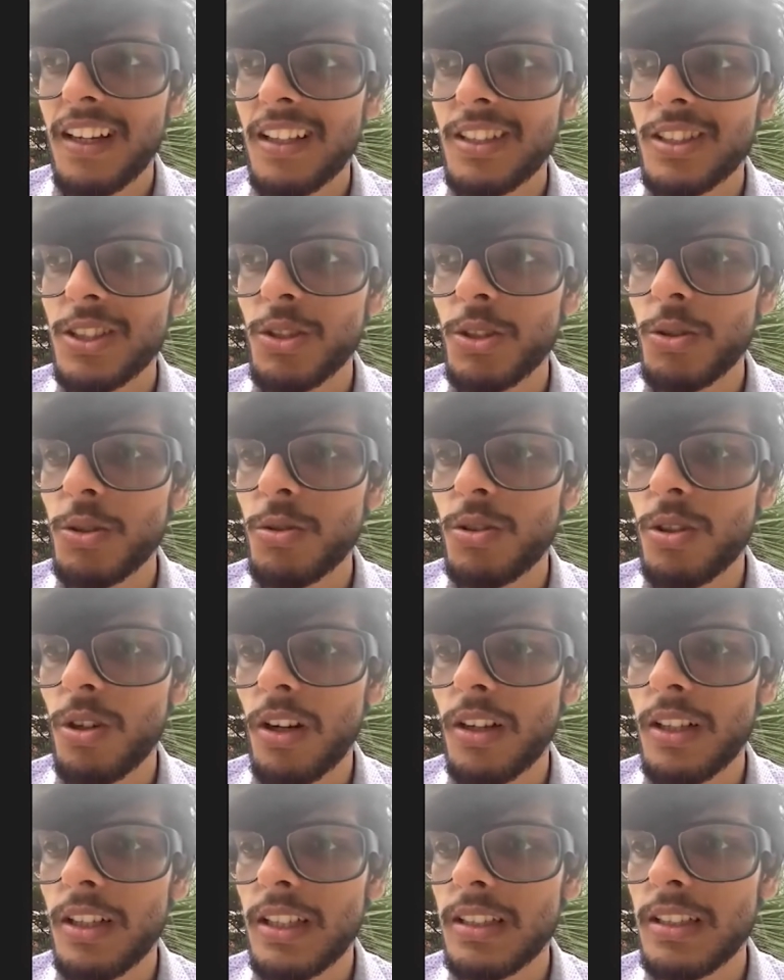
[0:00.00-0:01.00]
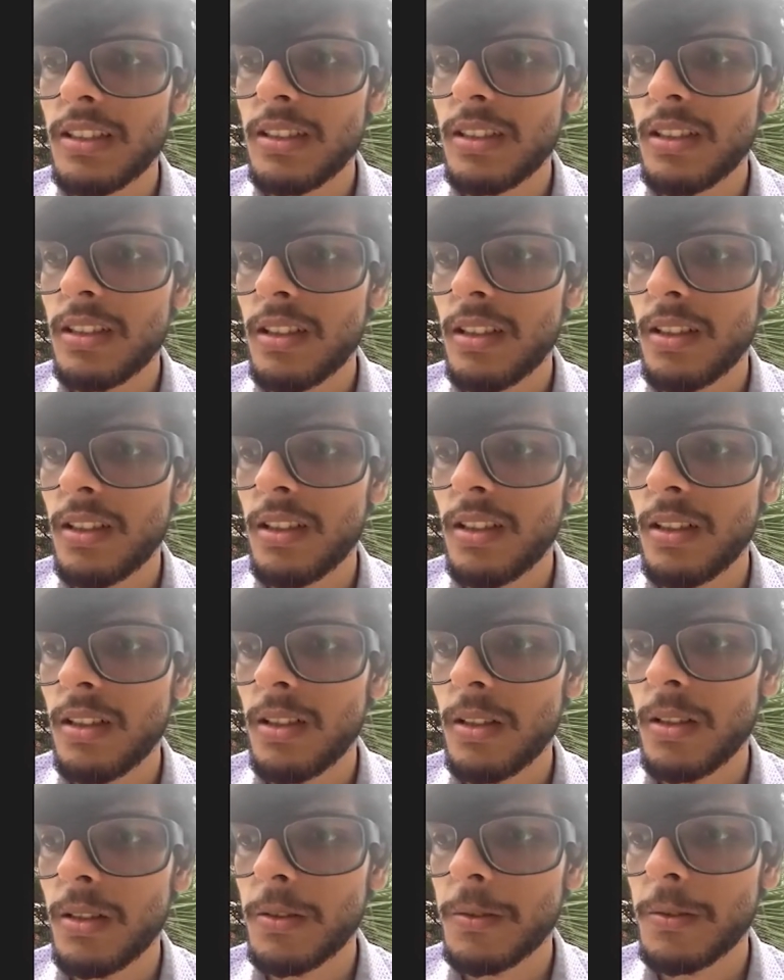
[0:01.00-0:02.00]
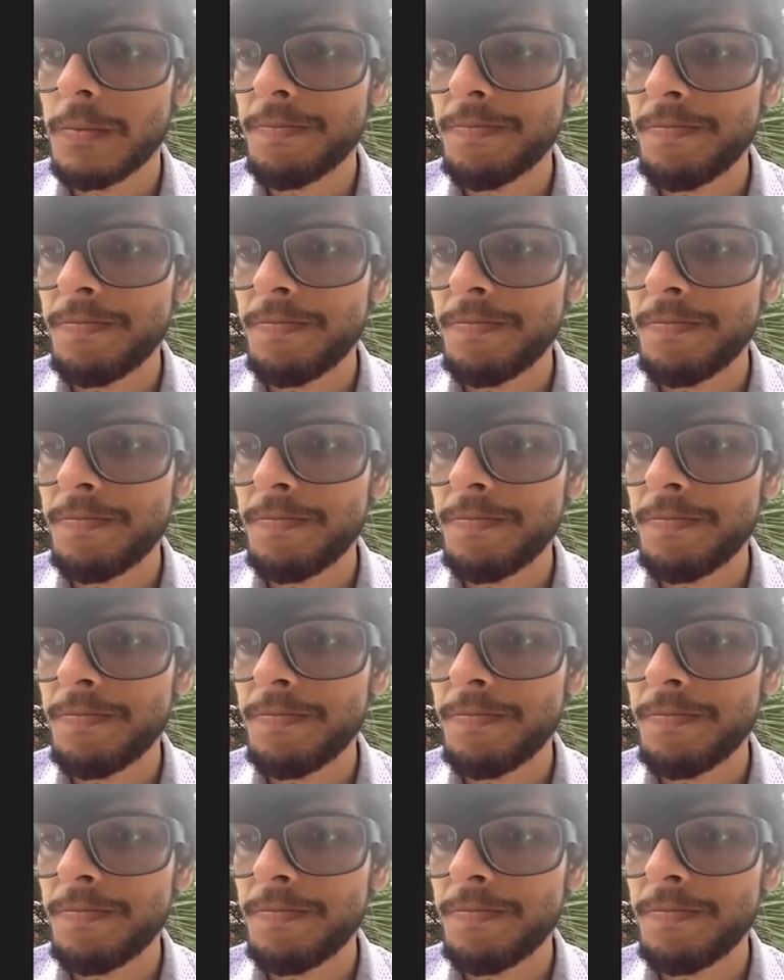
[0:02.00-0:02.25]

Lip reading: So Newcron is the